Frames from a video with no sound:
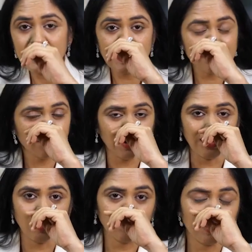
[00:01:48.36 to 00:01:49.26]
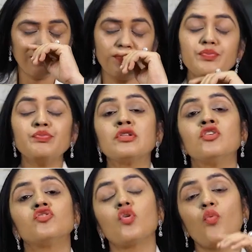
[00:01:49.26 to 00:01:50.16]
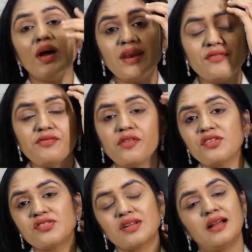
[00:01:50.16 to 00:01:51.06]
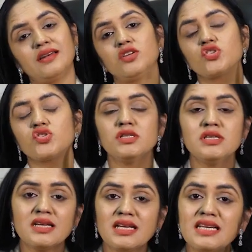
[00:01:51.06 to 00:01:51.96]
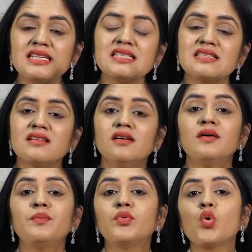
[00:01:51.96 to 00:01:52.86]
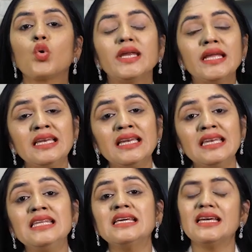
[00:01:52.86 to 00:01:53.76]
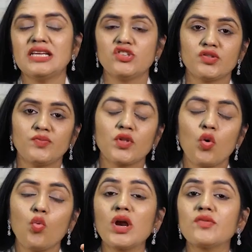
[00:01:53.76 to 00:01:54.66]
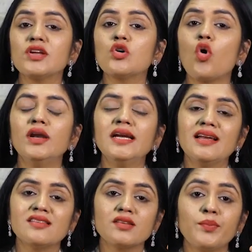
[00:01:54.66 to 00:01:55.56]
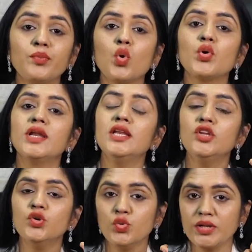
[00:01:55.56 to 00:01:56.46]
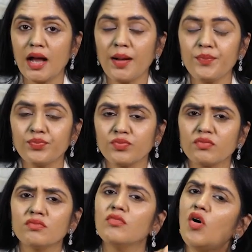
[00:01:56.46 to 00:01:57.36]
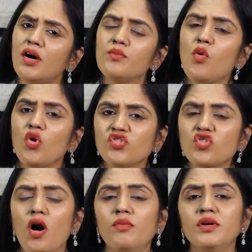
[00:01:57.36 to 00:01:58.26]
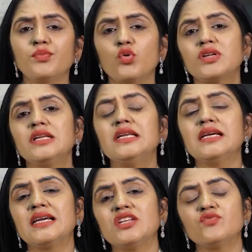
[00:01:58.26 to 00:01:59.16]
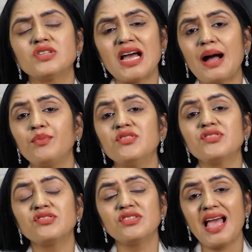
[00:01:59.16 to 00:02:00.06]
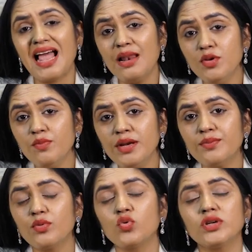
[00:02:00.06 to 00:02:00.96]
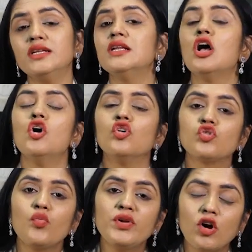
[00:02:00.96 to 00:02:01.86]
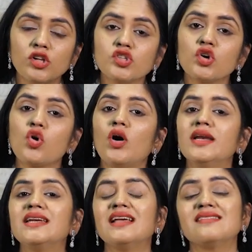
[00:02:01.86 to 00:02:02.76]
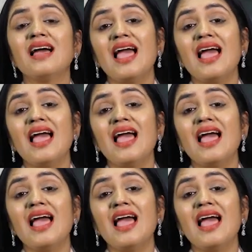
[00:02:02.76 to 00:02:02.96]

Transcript: Let's find out. So very first condition is the protein leakage, what we call it as a proteinuria, or most common protein leakage which happens is the albumin protein. So we also call it as